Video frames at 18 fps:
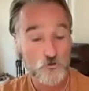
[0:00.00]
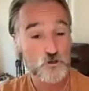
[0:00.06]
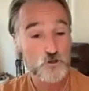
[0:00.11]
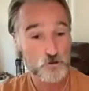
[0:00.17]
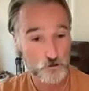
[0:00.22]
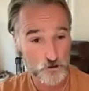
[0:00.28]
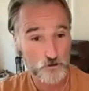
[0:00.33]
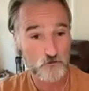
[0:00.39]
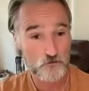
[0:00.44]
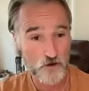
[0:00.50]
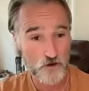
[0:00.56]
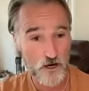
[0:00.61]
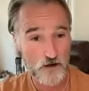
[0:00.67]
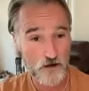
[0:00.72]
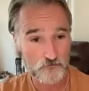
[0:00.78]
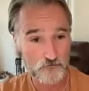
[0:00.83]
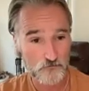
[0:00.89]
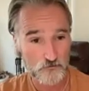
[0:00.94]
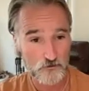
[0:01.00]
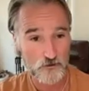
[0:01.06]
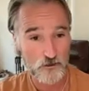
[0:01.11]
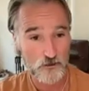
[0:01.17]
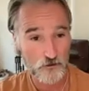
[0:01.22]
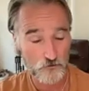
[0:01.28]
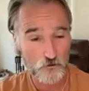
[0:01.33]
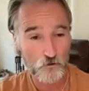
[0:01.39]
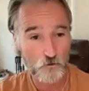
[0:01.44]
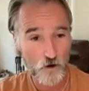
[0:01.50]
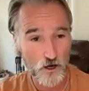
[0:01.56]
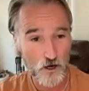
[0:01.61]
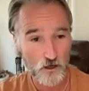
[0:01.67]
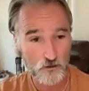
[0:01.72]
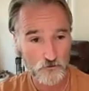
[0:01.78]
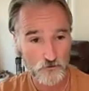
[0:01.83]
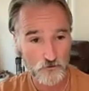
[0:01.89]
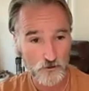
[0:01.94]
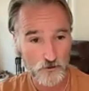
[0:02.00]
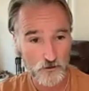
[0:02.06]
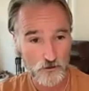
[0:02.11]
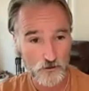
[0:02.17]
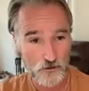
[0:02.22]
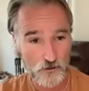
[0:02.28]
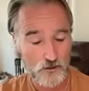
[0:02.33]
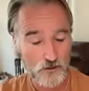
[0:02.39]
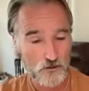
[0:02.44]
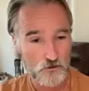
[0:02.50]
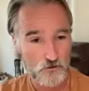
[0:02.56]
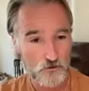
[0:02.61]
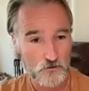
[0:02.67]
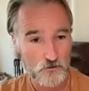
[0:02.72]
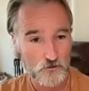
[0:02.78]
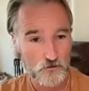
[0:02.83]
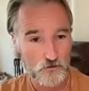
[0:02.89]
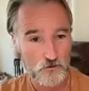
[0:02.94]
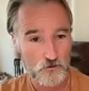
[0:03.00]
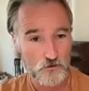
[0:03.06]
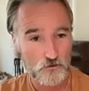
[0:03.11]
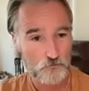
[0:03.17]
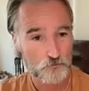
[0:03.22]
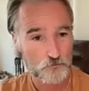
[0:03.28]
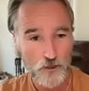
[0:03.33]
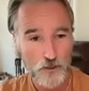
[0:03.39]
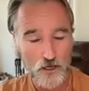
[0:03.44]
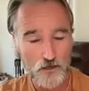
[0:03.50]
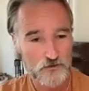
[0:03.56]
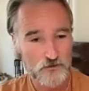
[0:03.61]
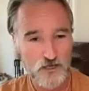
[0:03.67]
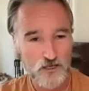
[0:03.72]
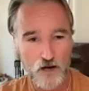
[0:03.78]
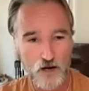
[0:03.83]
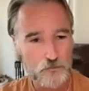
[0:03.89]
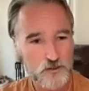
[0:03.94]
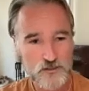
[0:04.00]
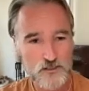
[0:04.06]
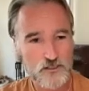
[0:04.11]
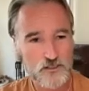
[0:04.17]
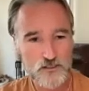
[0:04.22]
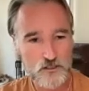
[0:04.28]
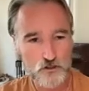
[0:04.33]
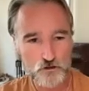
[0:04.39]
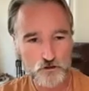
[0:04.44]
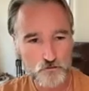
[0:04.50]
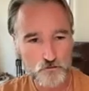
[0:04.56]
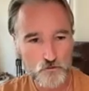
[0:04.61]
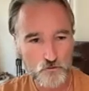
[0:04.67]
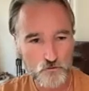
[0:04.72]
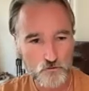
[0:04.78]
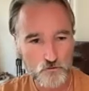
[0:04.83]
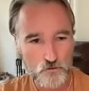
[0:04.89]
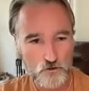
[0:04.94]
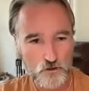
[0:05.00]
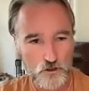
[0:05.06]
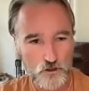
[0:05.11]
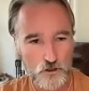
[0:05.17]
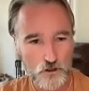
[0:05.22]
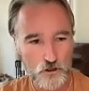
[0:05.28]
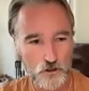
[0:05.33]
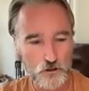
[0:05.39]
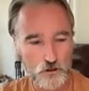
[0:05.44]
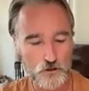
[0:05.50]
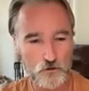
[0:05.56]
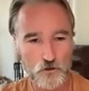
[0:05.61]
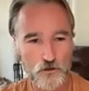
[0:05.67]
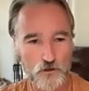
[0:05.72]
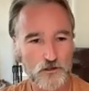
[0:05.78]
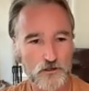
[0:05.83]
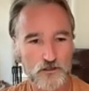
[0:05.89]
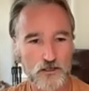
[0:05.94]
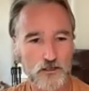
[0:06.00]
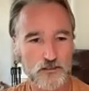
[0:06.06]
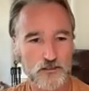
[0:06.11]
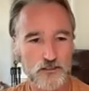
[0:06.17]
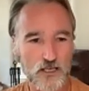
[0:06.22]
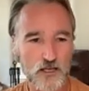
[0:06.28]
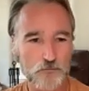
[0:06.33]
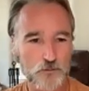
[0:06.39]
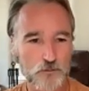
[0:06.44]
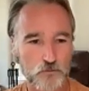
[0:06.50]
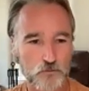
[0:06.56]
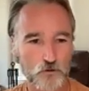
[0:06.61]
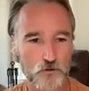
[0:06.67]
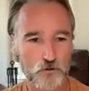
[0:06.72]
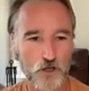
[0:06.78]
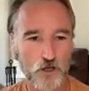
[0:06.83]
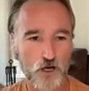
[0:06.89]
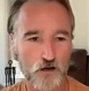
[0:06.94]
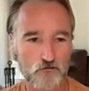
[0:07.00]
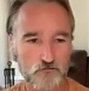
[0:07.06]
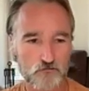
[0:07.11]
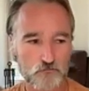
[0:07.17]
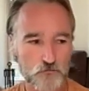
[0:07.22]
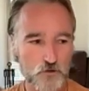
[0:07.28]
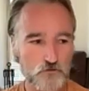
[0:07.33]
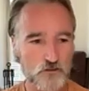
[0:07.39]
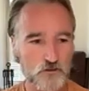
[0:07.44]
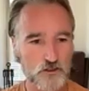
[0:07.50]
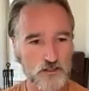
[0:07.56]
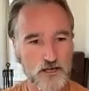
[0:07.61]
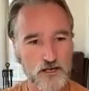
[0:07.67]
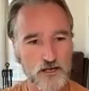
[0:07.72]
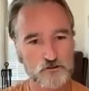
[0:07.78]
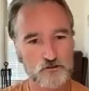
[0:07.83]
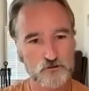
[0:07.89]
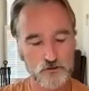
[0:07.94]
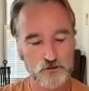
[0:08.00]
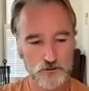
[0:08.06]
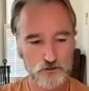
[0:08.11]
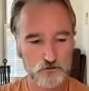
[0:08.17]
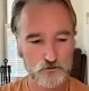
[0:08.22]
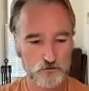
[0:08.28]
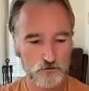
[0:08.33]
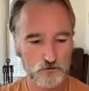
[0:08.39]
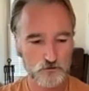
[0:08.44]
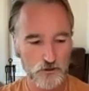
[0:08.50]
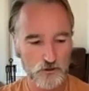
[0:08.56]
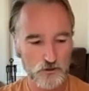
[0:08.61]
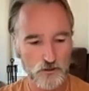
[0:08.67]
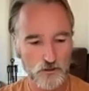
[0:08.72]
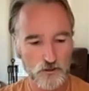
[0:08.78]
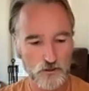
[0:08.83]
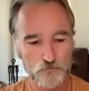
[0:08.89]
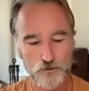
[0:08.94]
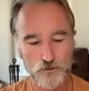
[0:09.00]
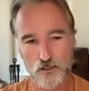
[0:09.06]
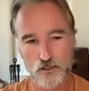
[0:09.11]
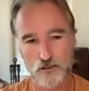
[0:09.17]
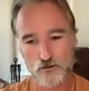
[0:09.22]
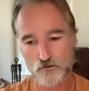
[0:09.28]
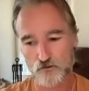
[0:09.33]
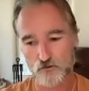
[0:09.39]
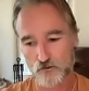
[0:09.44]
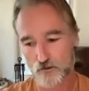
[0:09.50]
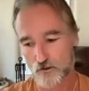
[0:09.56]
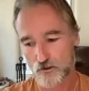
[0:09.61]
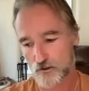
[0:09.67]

to survive in the wild. But the opposite isn't true. You aren't capable of moving naturally or because